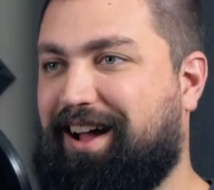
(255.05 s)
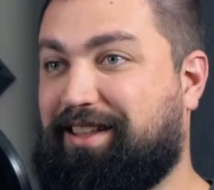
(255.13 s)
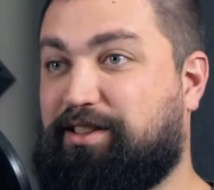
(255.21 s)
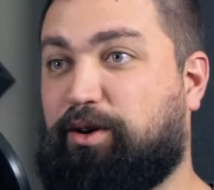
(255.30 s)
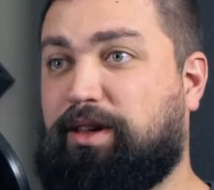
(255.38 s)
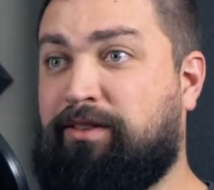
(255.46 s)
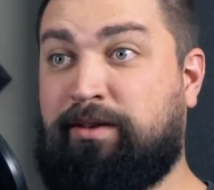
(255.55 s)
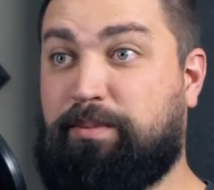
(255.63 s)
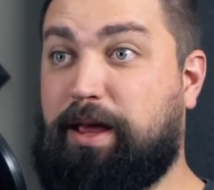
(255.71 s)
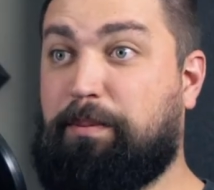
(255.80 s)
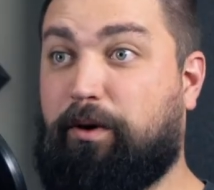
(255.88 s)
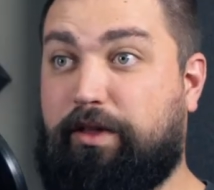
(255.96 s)
And so even
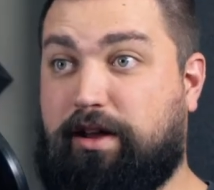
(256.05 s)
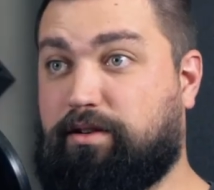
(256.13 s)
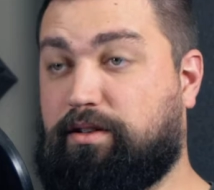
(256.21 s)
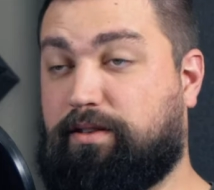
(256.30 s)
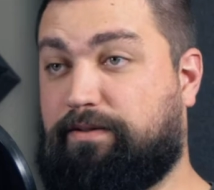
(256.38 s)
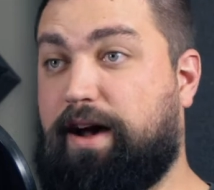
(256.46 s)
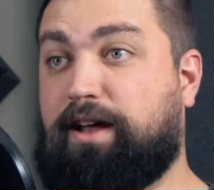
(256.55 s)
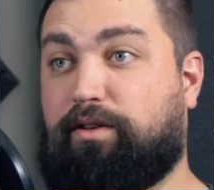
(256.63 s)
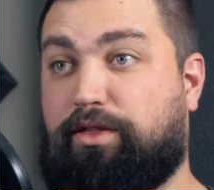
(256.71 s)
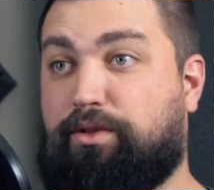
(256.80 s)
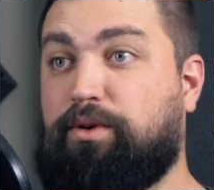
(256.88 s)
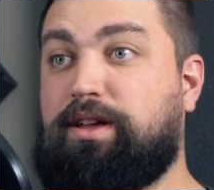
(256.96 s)
people that are in the final
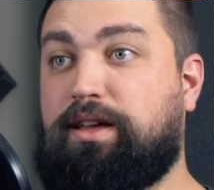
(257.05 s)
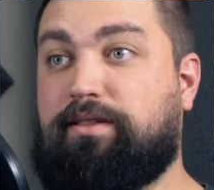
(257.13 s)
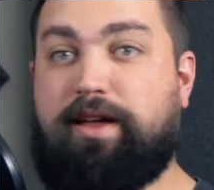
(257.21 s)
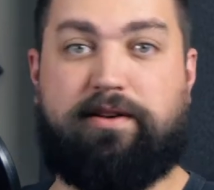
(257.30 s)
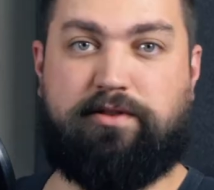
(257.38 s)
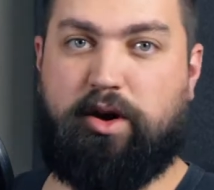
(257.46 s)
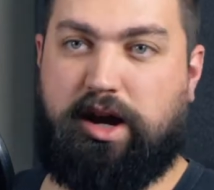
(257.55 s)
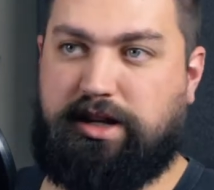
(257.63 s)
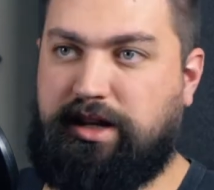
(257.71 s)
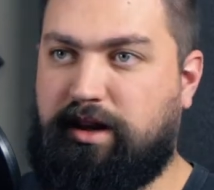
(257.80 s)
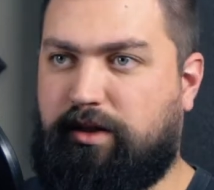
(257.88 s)
3, they have no idea.